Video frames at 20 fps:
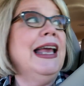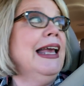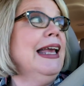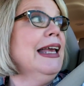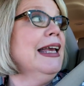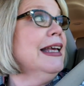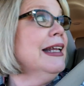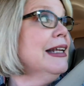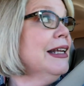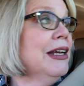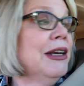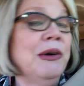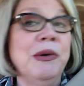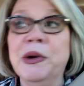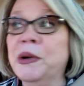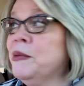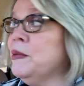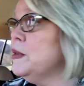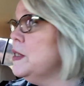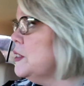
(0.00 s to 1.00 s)
and
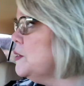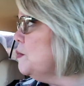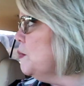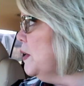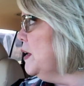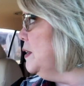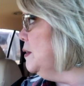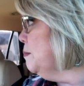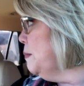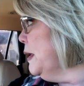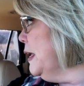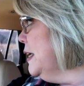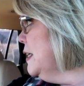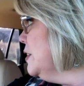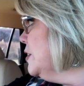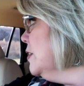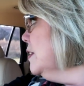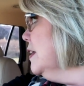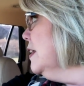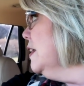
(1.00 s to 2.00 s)
we were just waiting
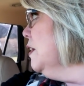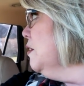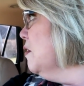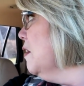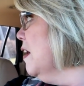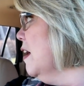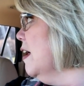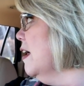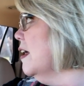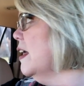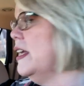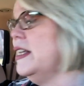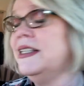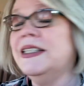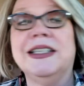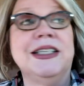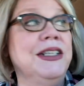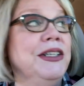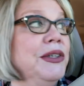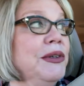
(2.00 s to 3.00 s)
patiently on
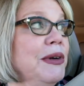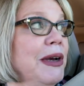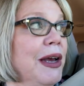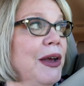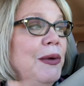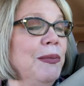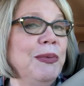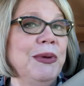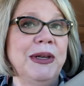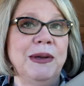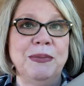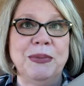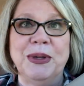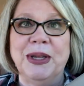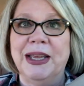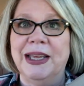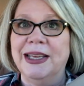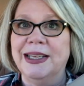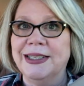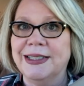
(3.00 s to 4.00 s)
God to open a
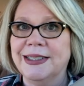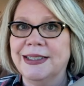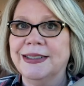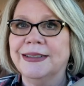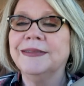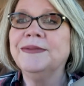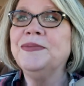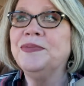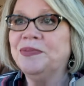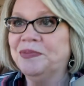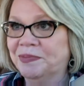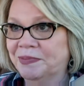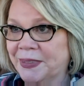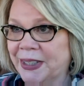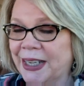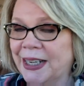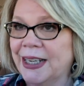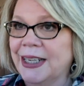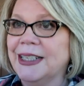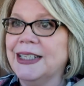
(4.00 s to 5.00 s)
place,
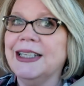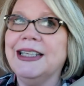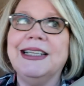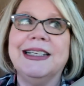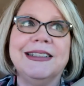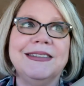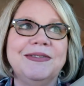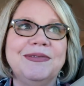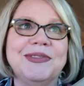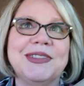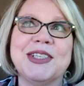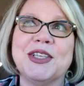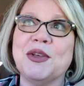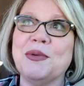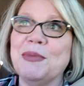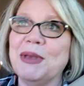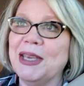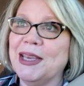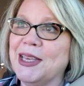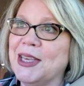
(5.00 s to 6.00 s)
and he did. It's
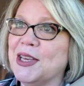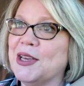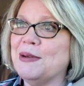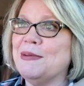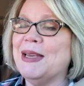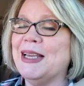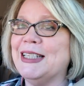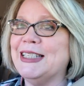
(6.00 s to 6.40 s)
gonna be a young